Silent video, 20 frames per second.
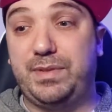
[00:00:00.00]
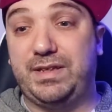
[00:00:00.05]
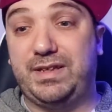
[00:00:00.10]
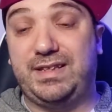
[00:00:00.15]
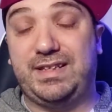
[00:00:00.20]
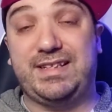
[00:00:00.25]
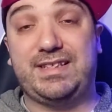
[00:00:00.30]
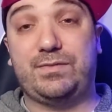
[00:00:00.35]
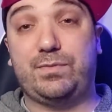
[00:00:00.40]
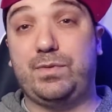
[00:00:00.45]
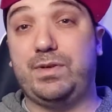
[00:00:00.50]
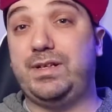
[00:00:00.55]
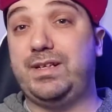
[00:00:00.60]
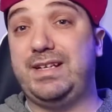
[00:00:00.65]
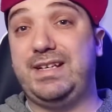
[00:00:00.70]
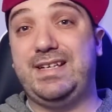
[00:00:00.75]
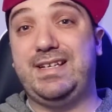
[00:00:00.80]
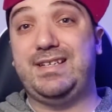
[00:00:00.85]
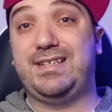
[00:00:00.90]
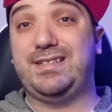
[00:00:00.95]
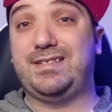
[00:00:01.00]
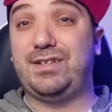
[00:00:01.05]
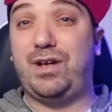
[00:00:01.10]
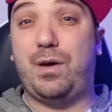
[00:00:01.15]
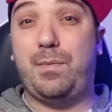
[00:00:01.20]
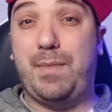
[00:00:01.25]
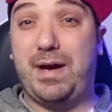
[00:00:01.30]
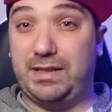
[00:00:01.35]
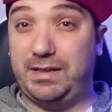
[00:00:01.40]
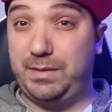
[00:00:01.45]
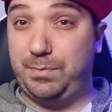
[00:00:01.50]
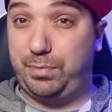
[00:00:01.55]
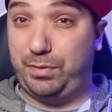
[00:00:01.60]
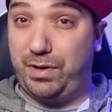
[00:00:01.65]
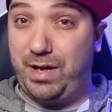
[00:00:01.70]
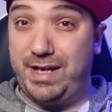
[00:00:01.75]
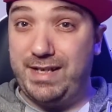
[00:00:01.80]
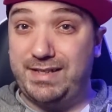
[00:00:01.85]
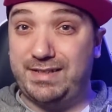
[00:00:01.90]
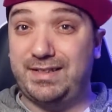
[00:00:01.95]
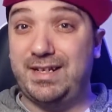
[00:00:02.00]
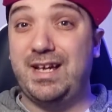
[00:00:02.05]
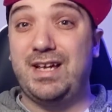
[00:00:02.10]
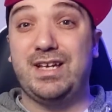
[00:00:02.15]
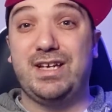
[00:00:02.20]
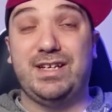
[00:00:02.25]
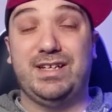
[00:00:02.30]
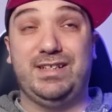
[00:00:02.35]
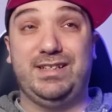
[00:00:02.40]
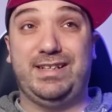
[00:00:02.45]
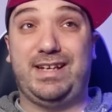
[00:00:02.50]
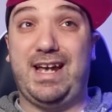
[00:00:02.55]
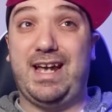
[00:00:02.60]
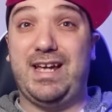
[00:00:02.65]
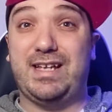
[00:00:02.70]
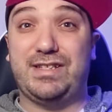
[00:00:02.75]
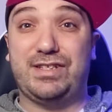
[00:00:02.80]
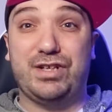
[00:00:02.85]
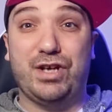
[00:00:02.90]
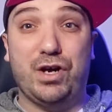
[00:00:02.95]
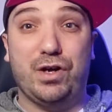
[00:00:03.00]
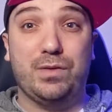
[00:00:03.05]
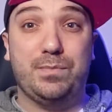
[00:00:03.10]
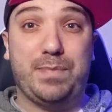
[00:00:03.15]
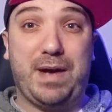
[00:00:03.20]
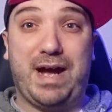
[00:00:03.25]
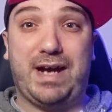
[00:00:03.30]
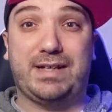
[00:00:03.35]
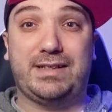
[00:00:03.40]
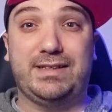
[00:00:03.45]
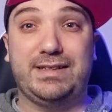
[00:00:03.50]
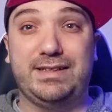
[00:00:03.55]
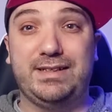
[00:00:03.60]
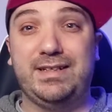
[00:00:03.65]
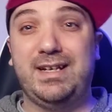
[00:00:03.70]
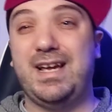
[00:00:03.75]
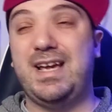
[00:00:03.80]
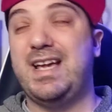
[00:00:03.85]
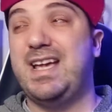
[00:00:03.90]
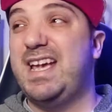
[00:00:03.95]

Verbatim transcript: but this one is not badly priced. You get a ton packed in.